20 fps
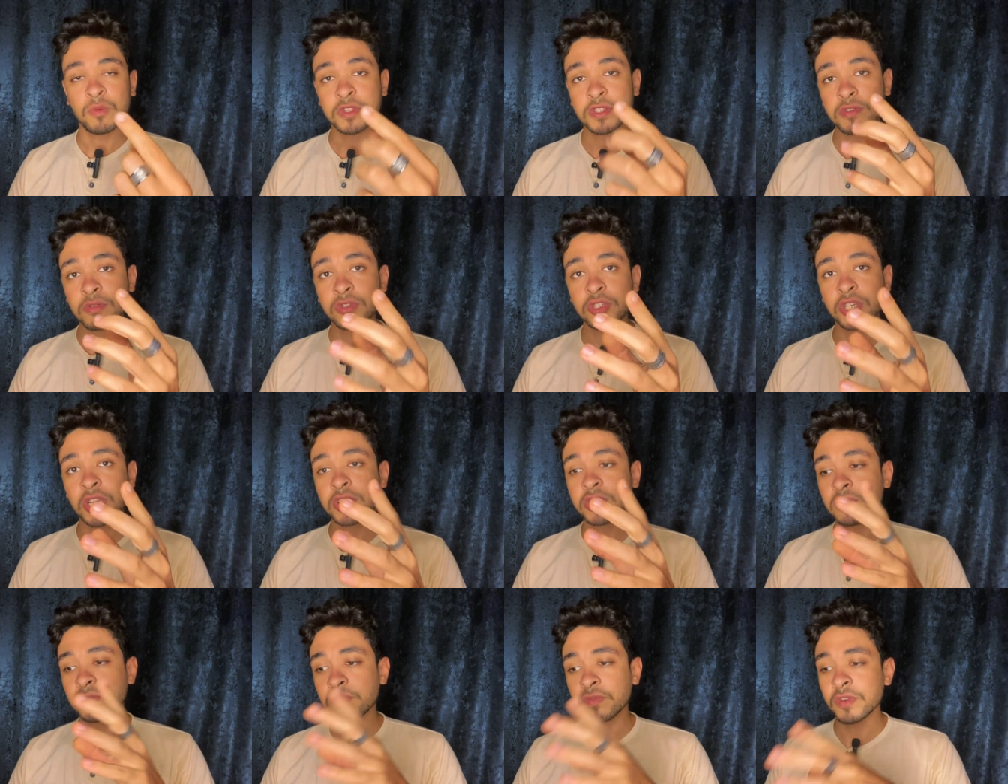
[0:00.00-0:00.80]
Once you
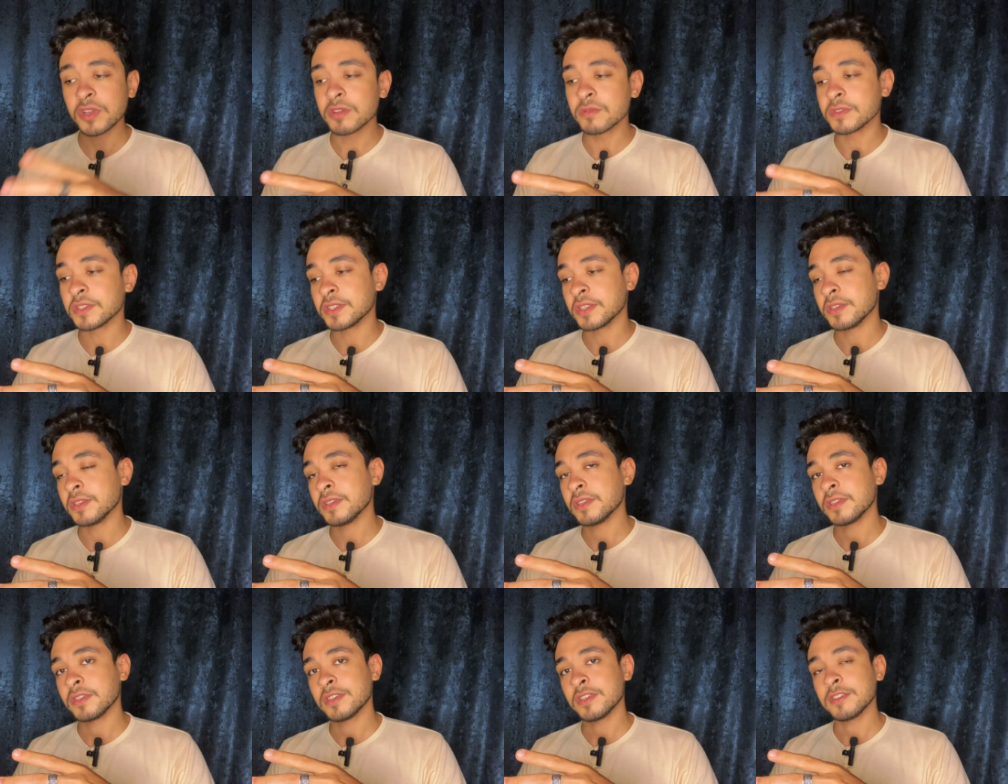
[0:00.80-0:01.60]
change your
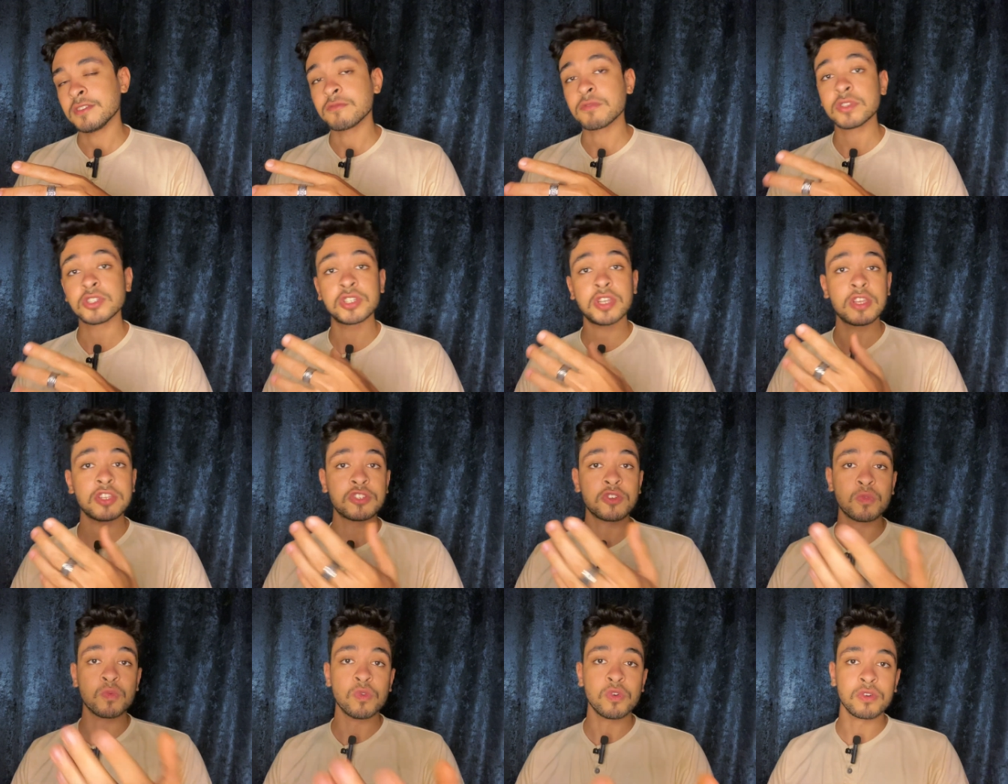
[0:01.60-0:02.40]
frequency, you can
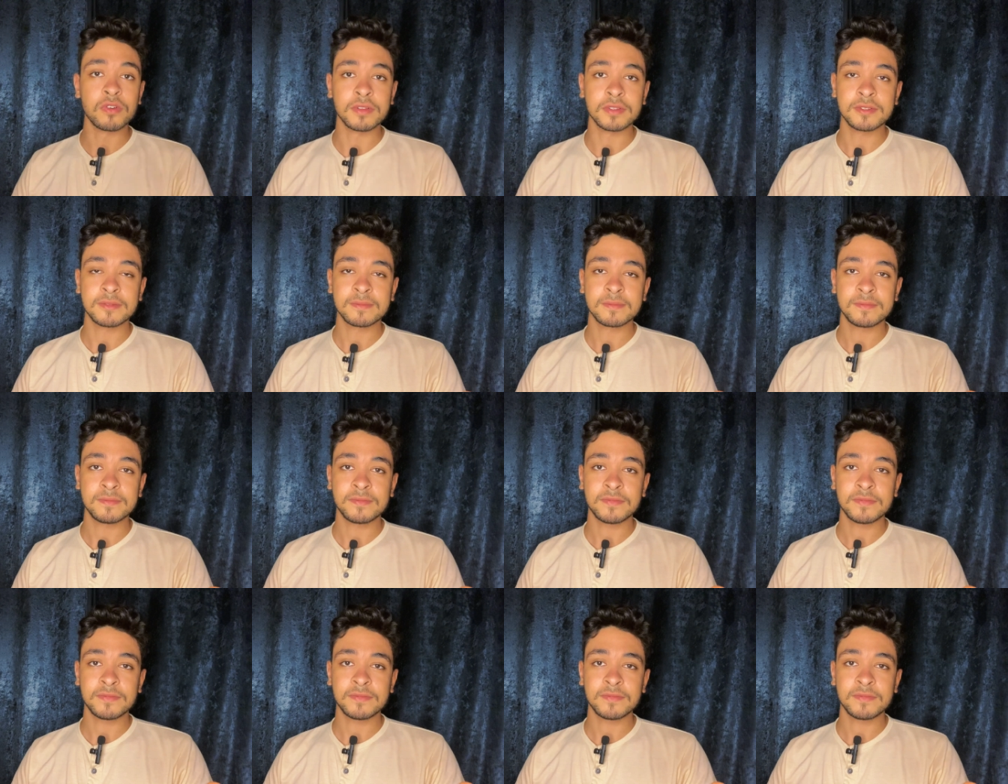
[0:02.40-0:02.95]
change your world.